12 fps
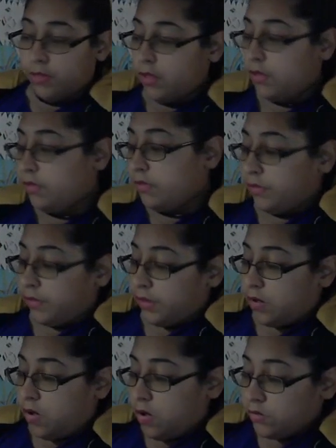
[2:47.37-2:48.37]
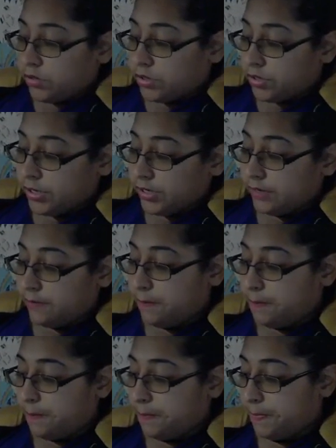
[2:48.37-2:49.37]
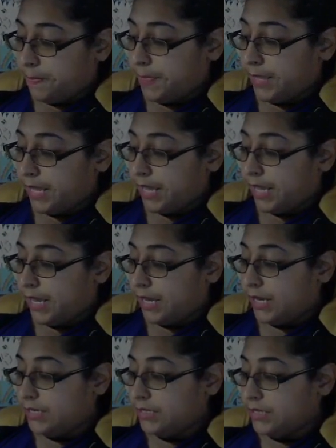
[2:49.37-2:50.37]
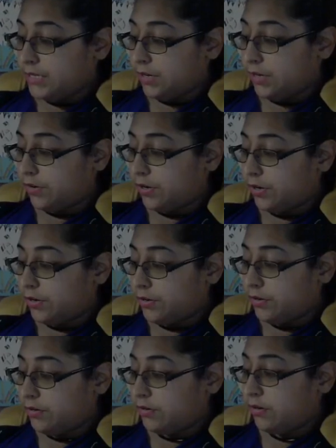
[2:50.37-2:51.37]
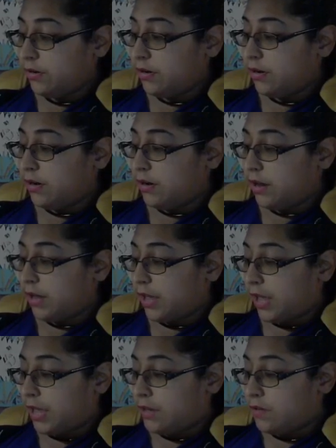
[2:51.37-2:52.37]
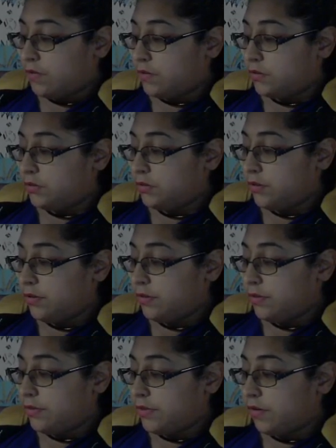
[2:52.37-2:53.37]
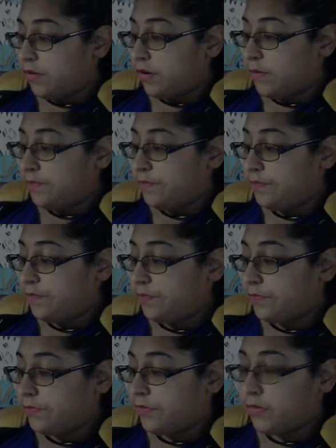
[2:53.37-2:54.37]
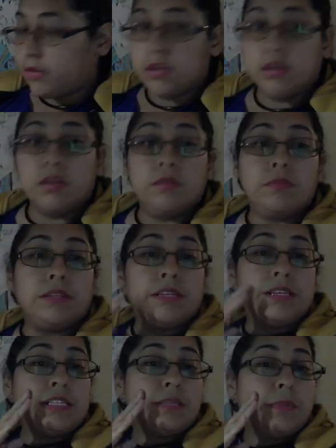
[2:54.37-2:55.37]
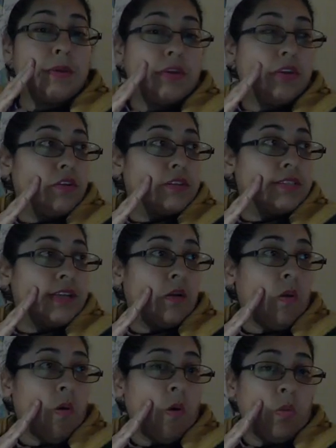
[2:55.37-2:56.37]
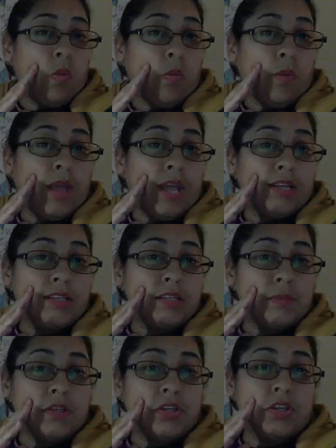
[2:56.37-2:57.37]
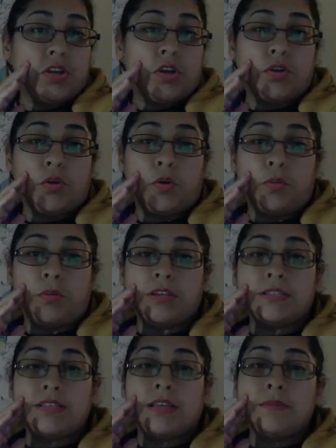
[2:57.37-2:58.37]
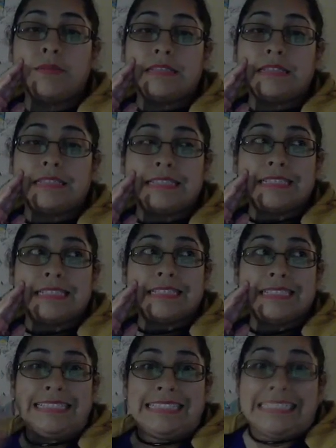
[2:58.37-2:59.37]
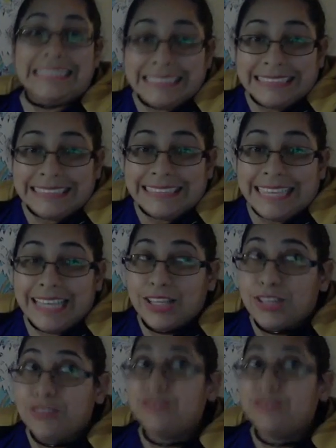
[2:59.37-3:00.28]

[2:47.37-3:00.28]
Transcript: the alternate interior angle theorem, please spell yours out all the way, especially on your homework assignments. Thank you.